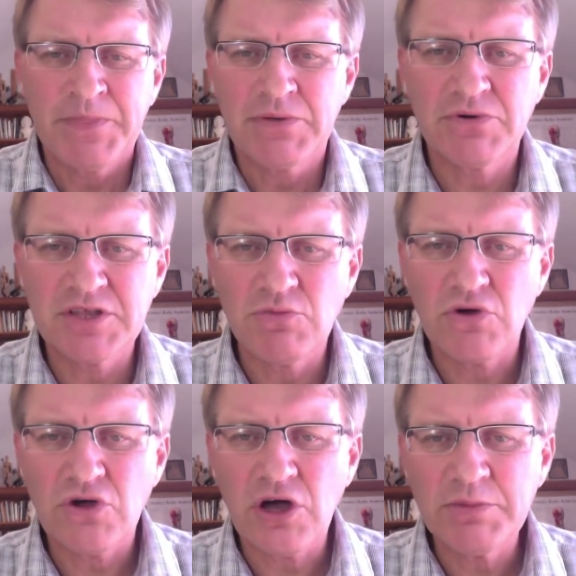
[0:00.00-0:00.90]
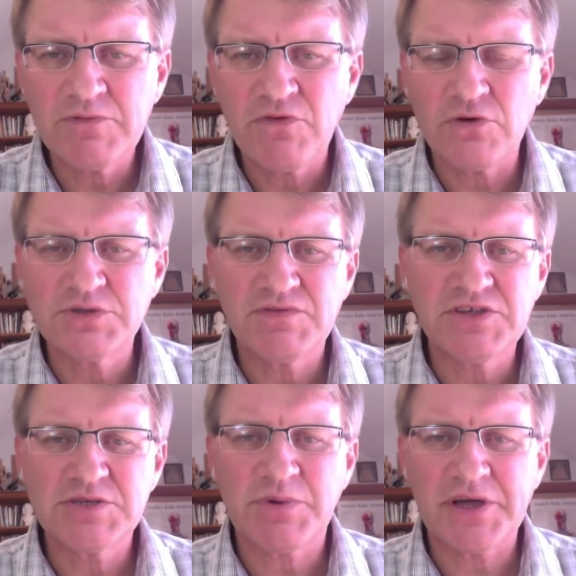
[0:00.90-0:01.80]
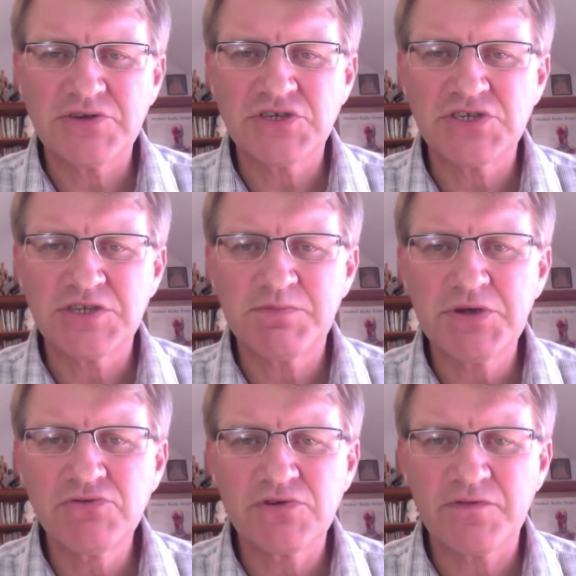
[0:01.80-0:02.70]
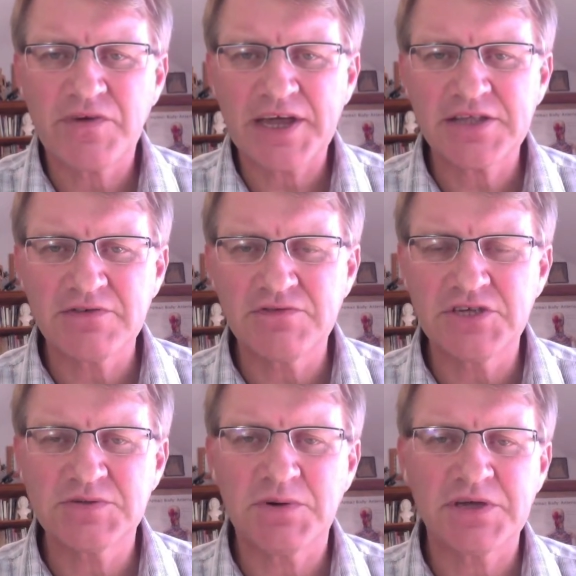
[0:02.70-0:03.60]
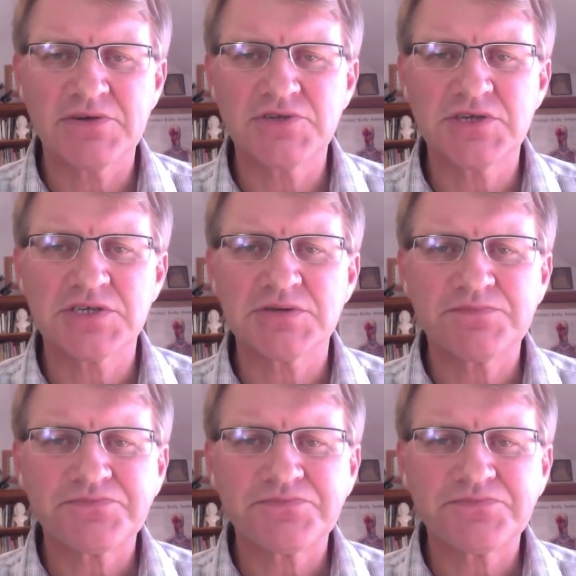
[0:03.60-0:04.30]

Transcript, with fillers: one of the more common forms of dysbiosis is putrefactive dysbiosis.